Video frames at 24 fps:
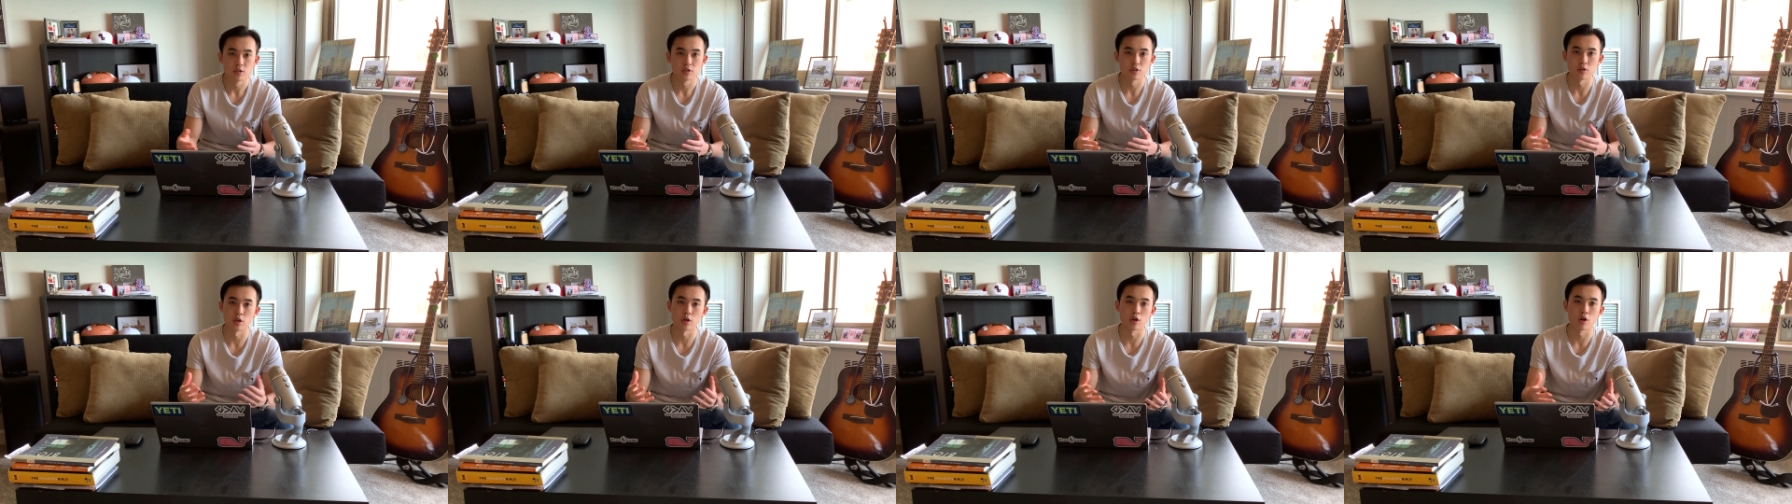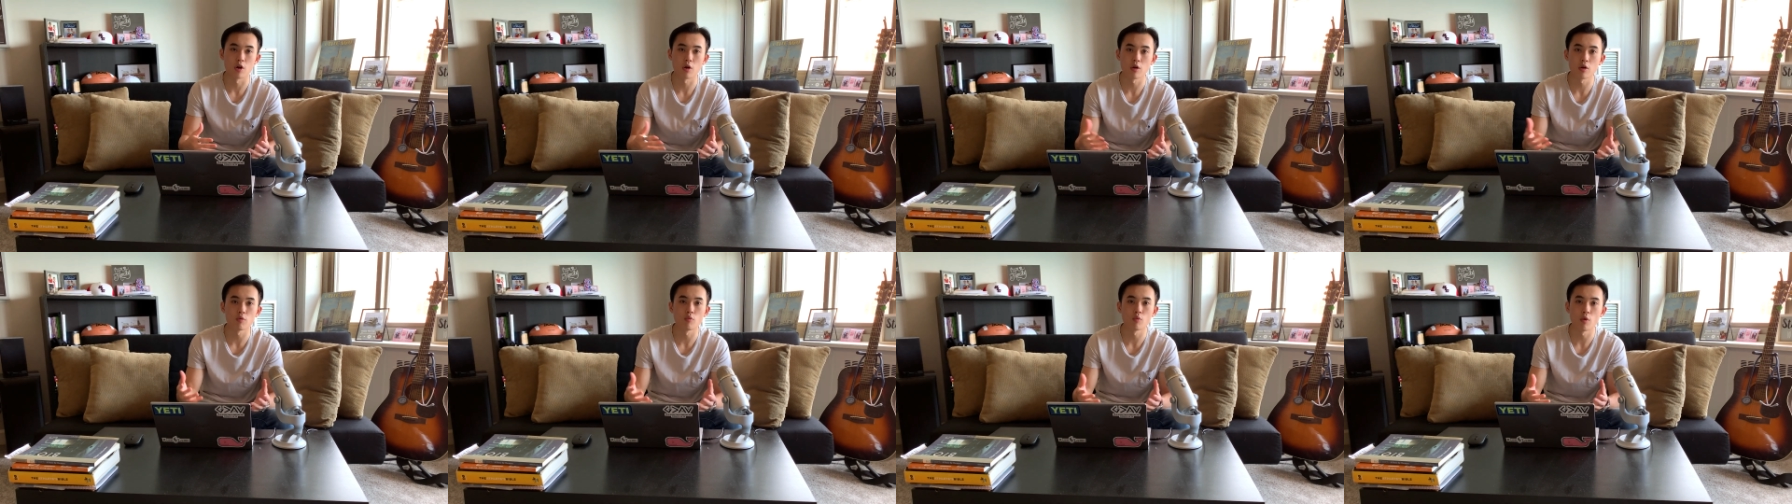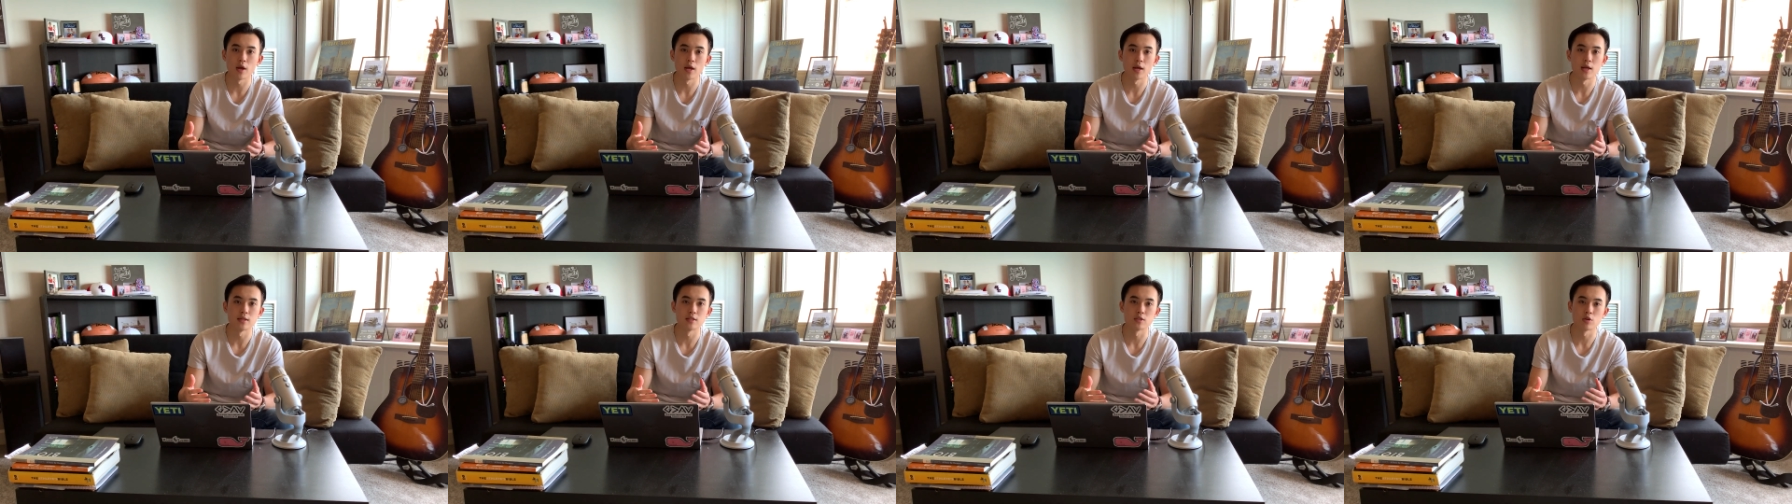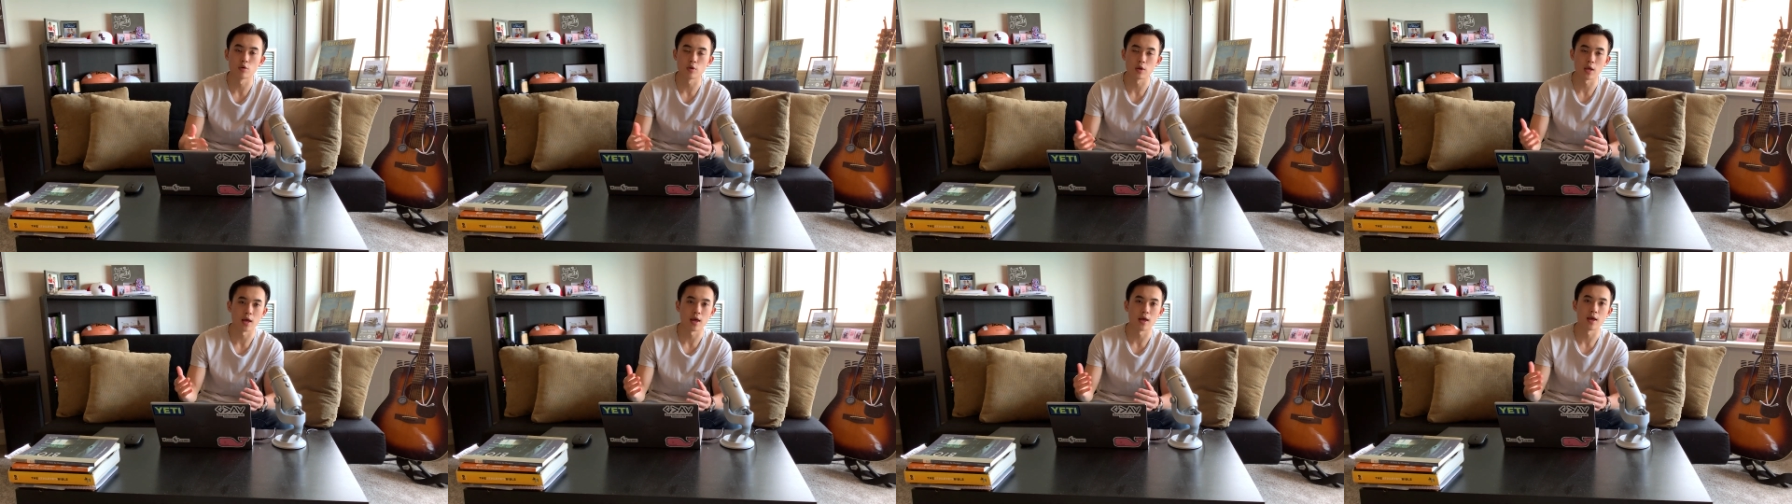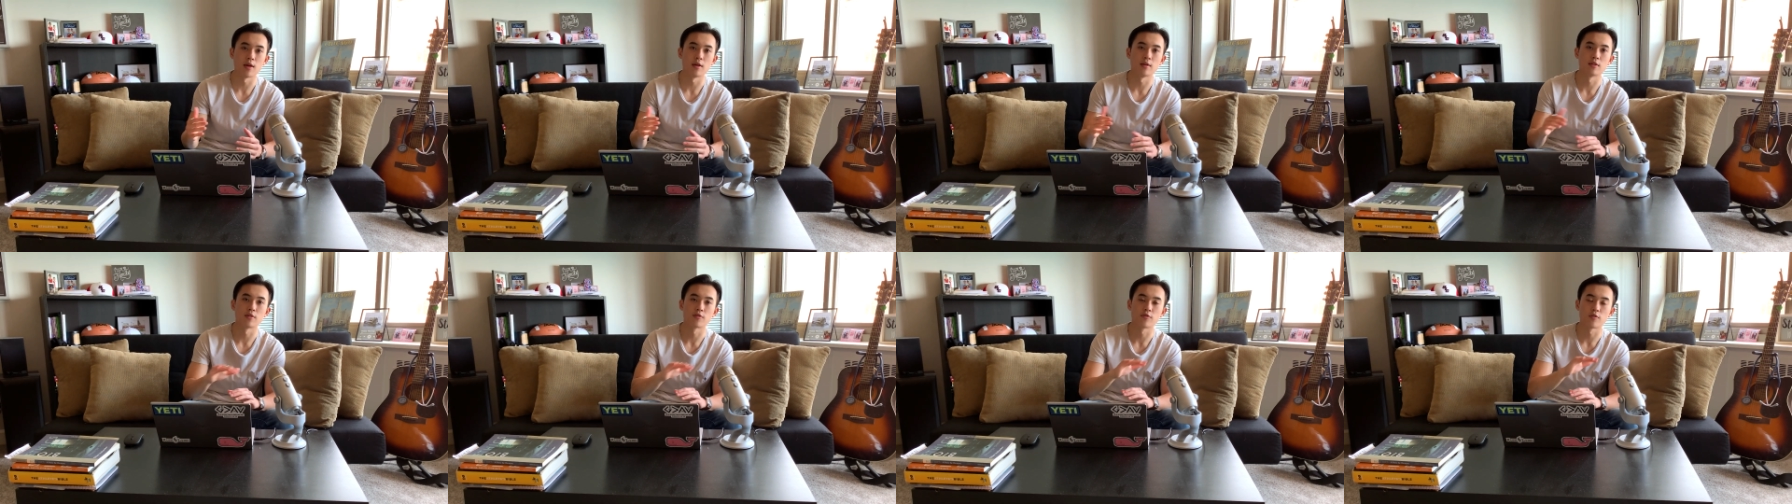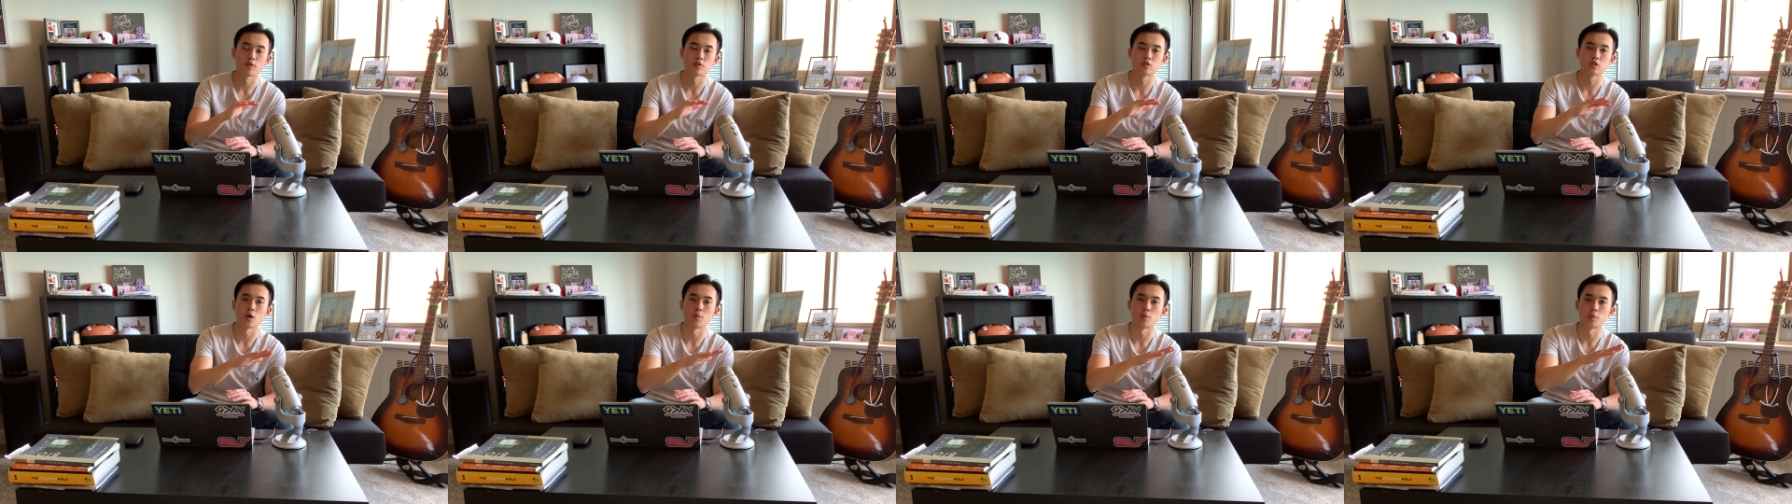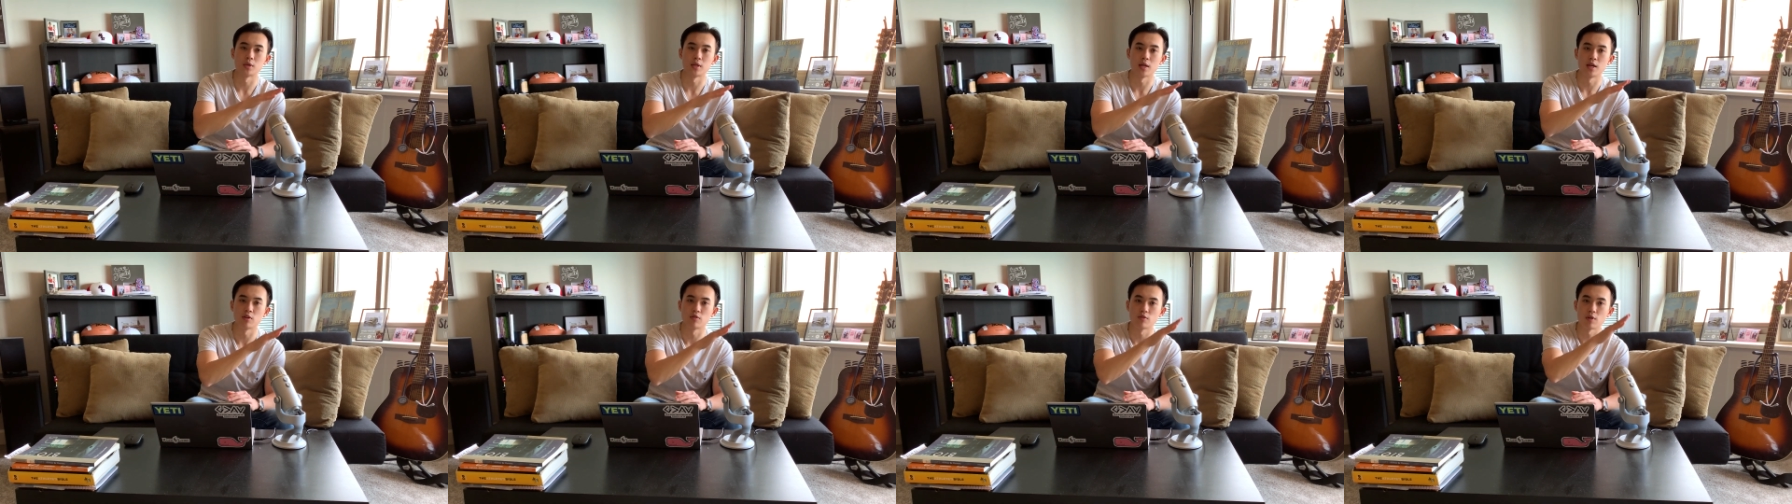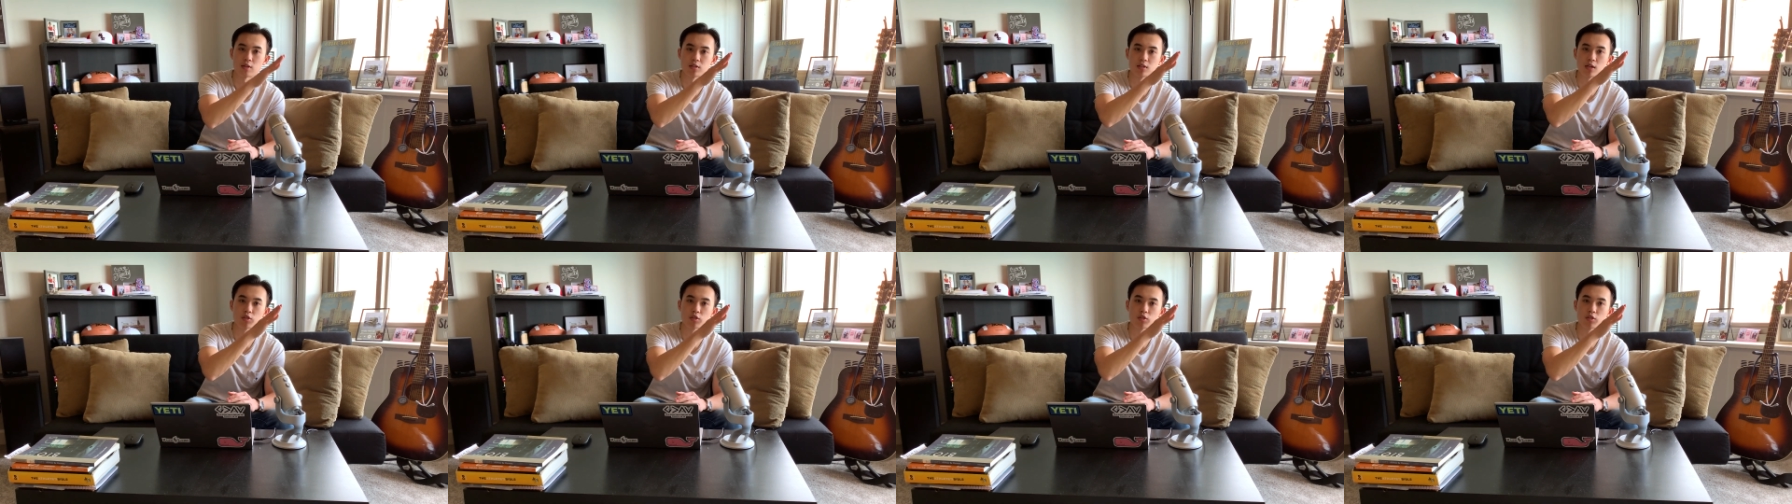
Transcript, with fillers: So the current weight is okay in the first couple days, right?